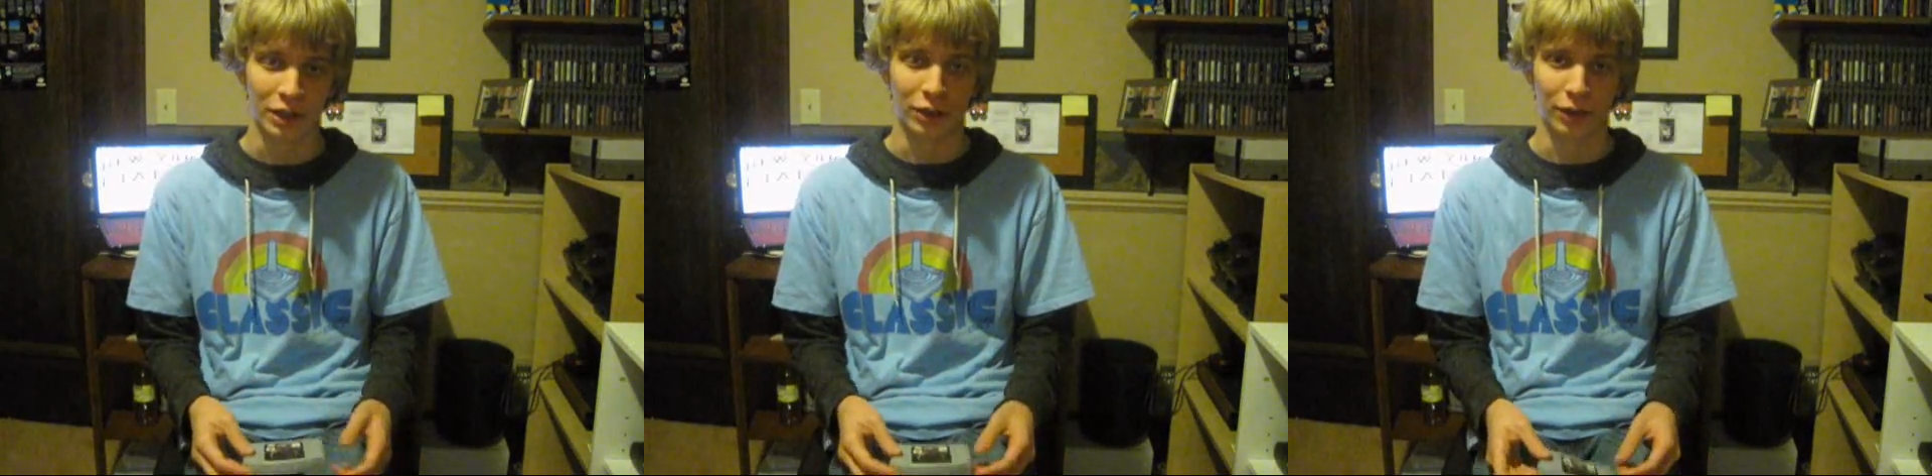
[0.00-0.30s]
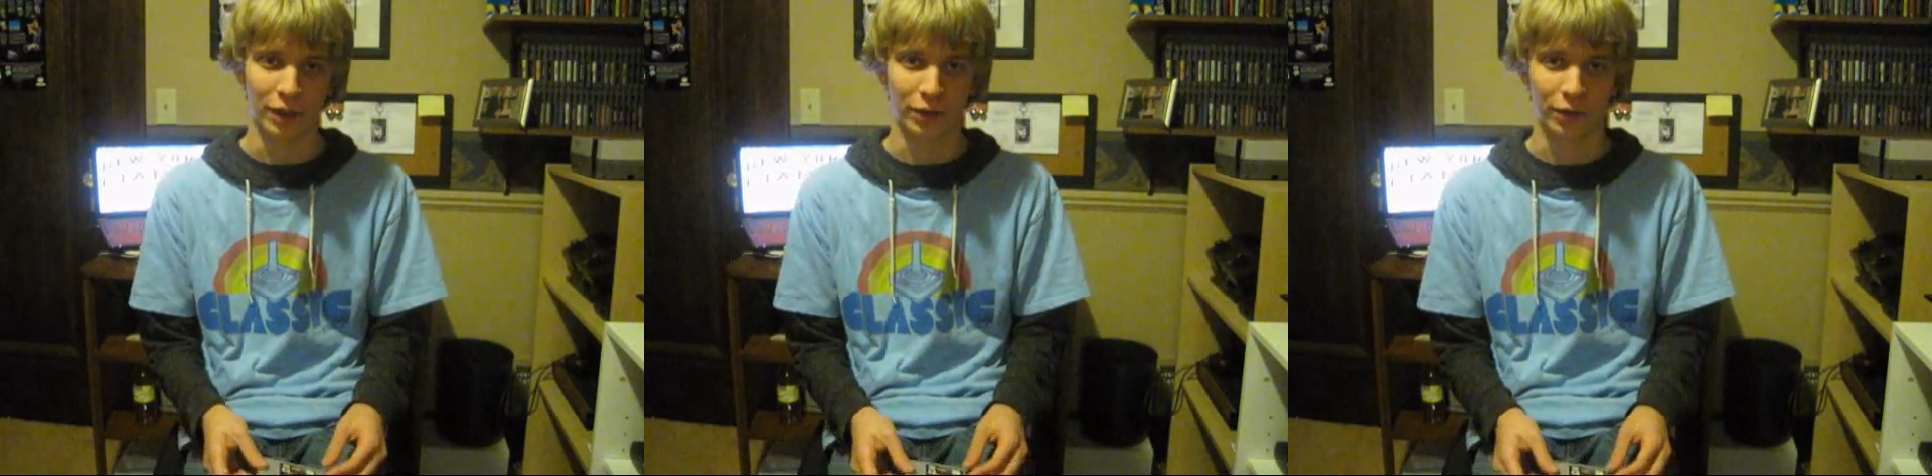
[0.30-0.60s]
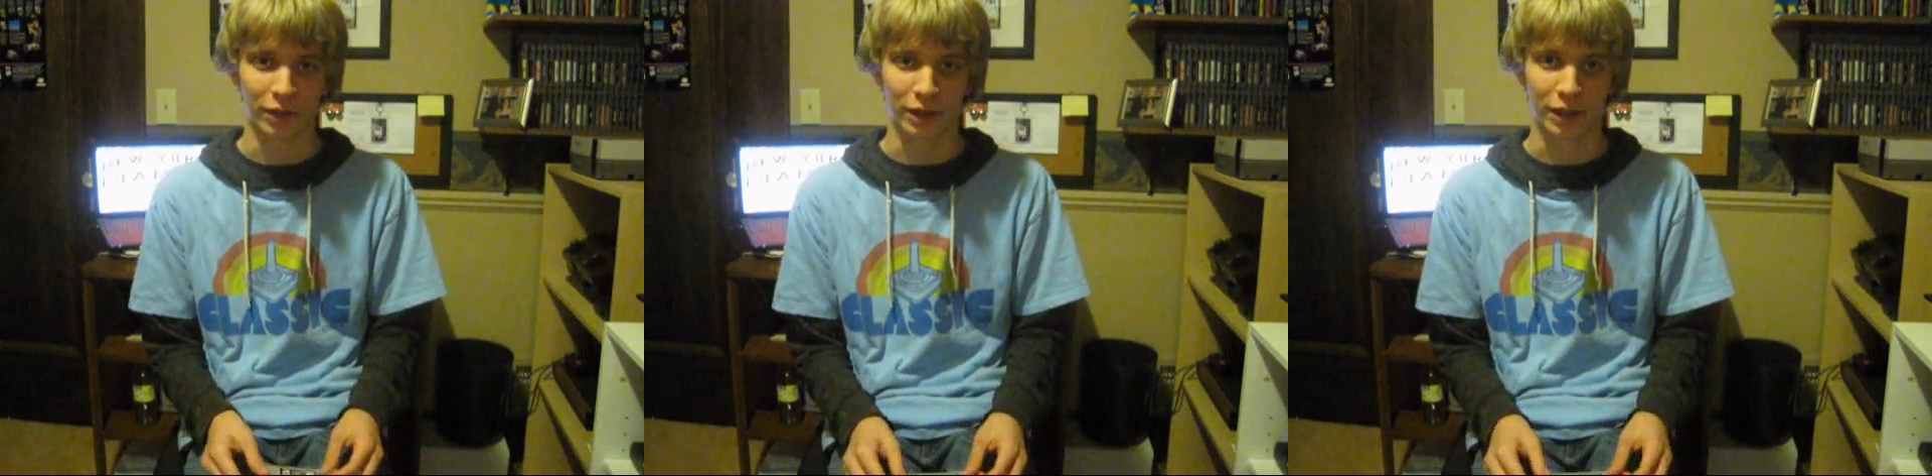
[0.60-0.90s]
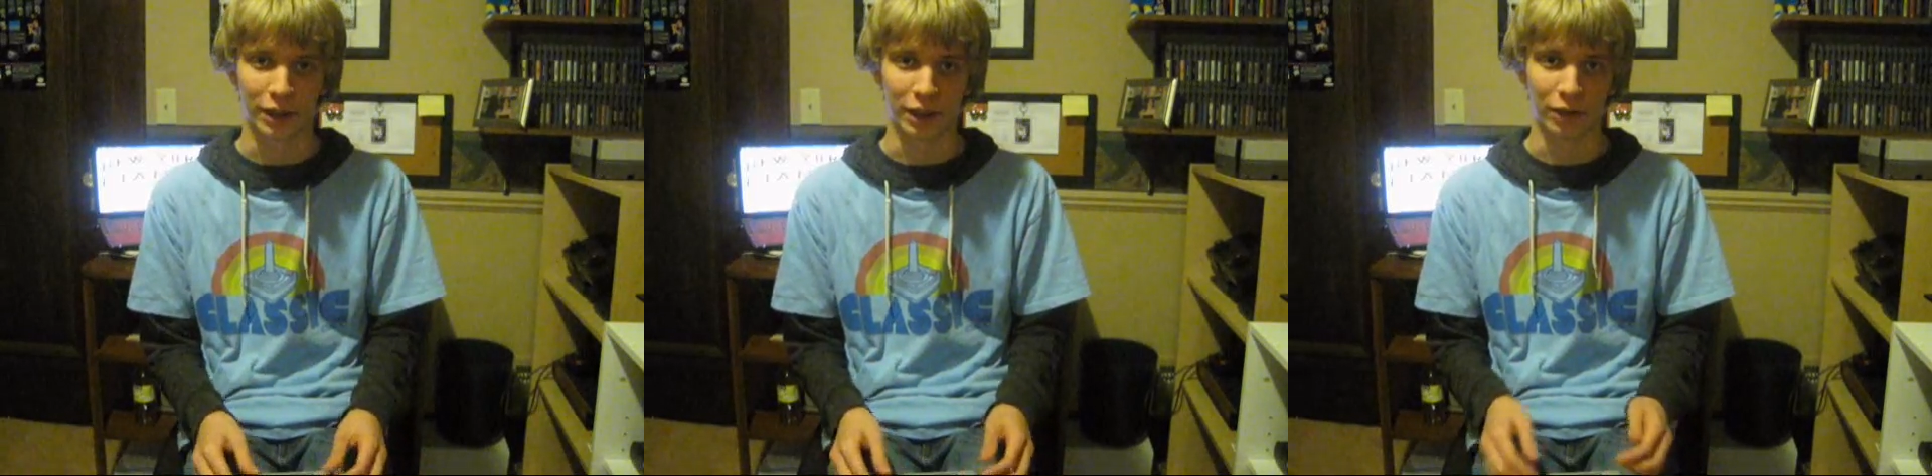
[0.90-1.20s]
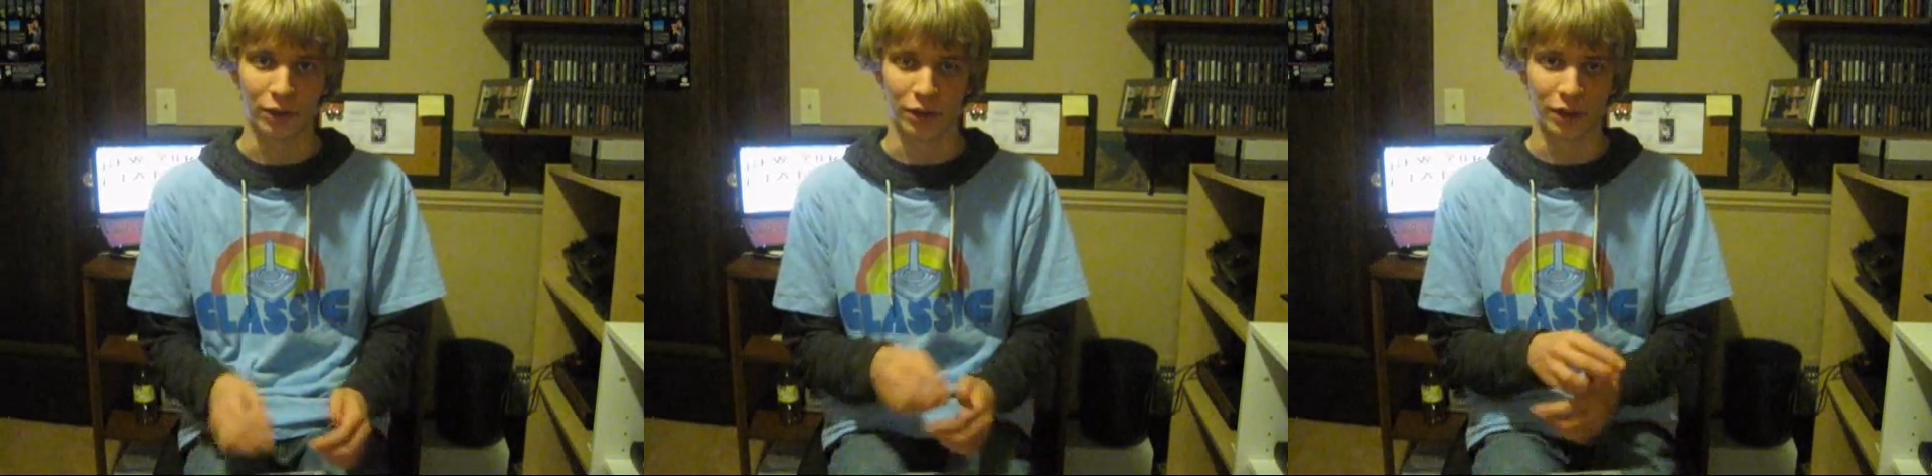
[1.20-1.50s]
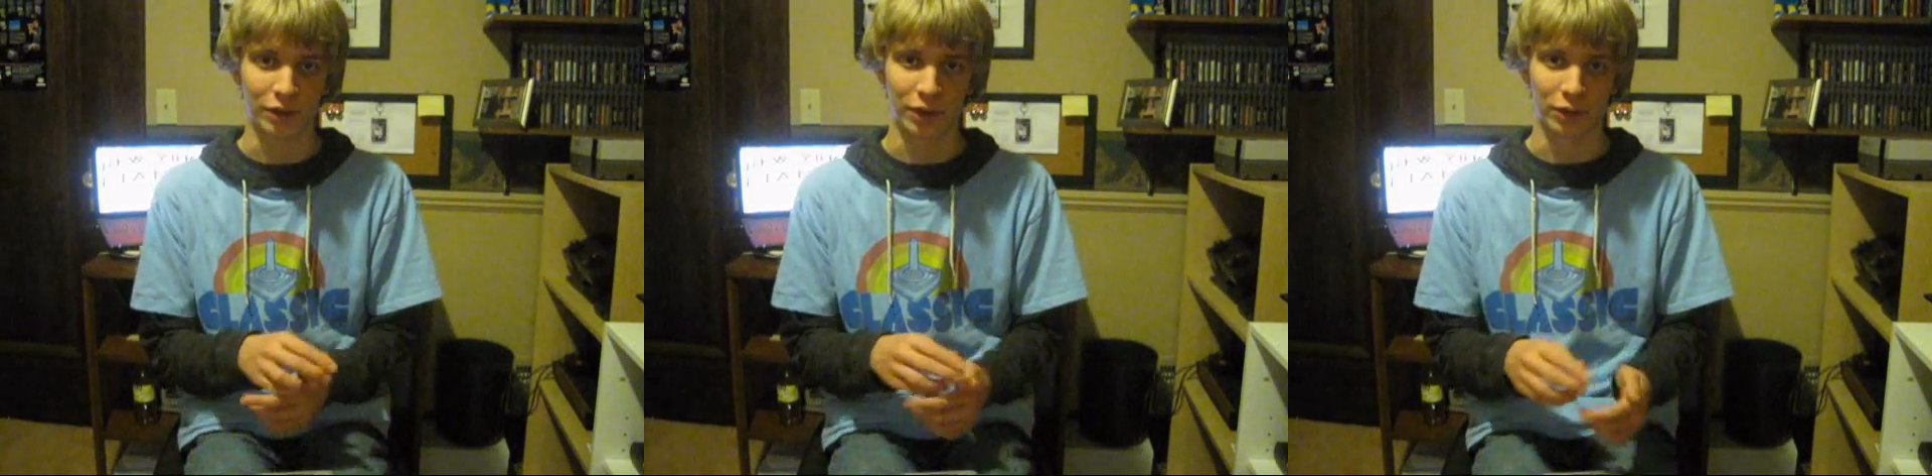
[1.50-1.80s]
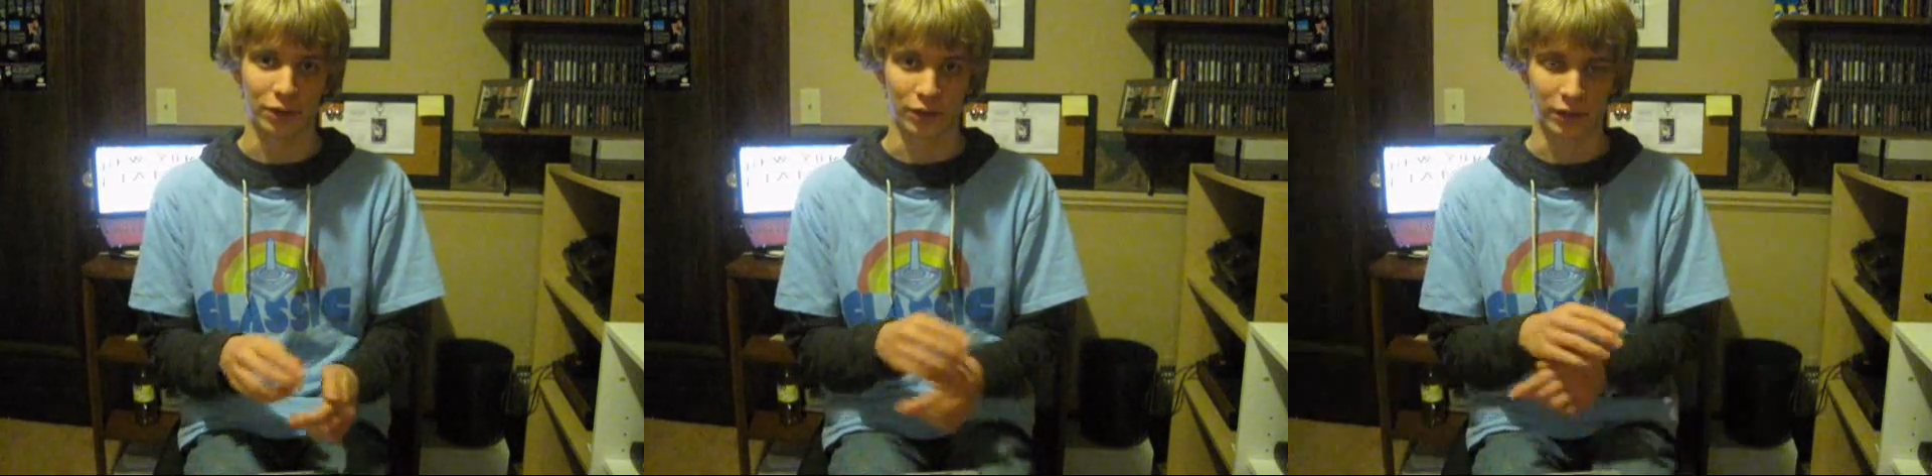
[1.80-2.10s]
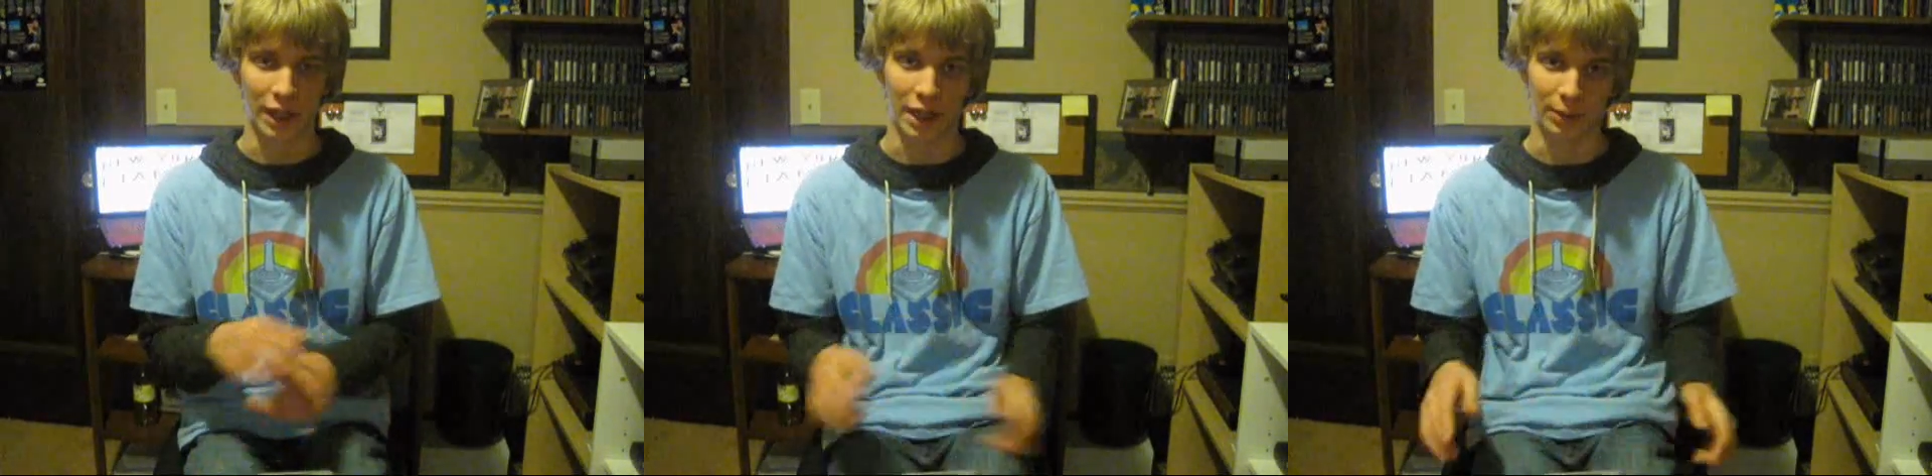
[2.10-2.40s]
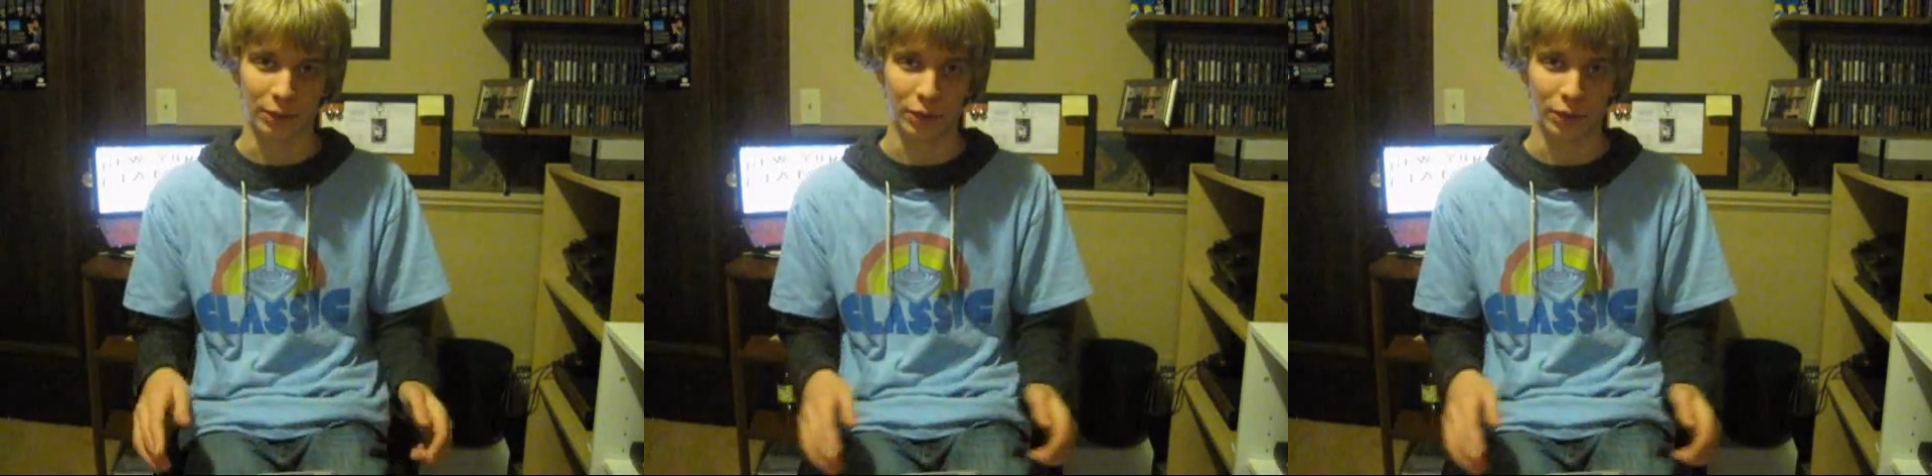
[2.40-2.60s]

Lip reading: You know, they don't sell anything else, all they sell is just games.